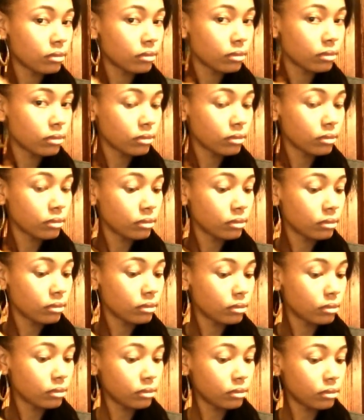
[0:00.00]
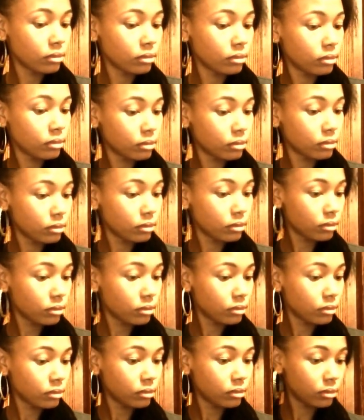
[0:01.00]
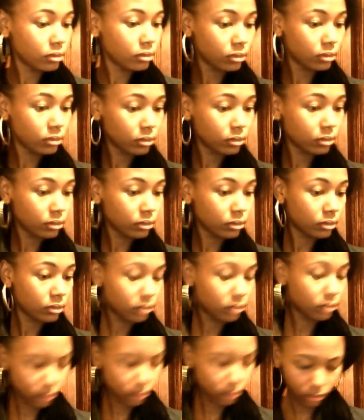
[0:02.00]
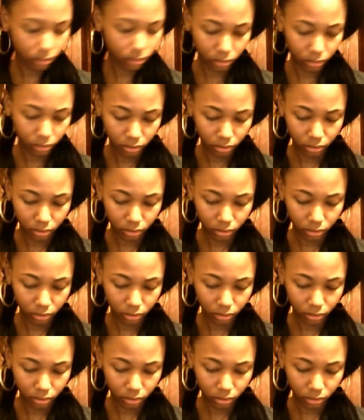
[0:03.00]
(silence)